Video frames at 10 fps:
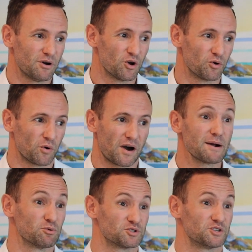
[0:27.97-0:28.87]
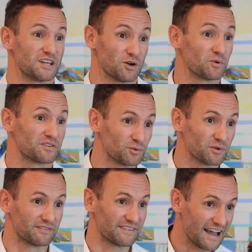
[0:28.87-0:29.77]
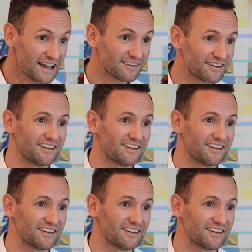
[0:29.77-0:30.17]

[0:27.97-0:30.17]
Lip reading: who were able to deal with all of that